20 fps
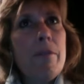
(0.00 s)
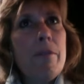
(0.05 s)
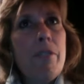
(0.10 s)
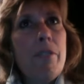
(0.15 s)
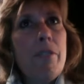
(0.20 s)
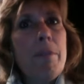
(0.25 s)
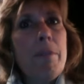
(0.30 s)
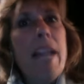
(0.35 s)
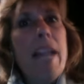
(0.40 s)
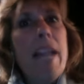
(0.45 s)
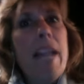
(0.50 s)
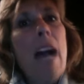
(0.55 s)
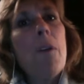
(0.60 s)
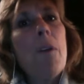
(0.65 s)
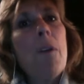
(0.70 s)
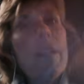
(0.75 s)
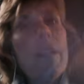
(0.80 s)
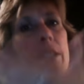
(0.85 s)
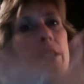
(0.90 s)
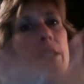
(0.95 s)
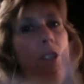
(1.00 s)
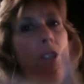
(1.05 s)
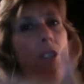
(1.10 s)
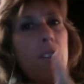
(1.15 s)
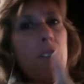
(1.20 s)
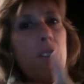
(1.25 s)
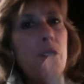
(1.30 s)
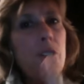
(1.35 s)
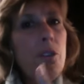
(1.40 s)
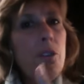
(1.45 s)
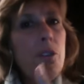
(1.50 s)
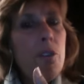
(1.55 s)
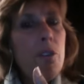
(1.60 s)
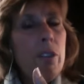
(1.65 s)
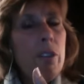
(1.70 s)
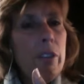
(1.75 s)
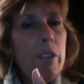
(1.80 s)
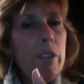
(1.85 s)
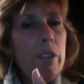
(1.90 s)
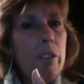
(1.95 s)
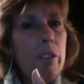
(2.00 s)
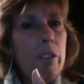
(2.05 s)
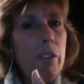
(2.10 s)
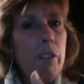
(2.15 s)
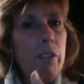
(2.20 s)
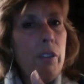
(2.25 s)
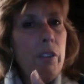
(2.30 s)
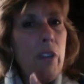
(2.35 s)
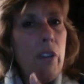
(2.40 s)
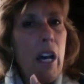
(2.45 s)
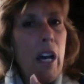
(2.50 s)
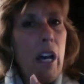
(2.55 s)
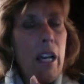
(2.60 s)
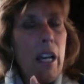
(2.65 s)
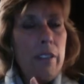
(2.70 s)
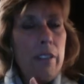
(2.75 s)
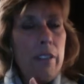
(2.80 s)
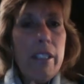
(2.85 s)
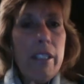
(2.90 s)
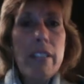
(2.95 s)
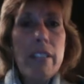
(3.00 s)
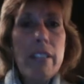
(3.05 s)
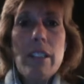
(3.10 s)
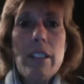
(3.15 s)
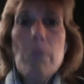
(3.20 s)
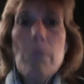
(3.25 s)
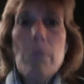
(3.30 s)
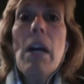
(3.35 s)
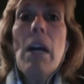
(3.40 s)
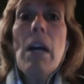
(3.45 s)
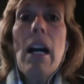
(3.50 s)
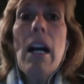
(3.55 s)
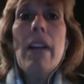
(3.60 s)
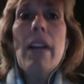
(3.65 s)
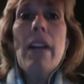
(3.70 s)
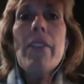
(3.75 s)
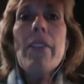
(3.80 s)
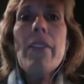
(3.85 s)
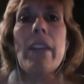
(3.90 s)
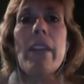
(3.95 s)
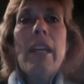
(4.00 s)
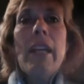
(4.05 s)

now until the end of the month,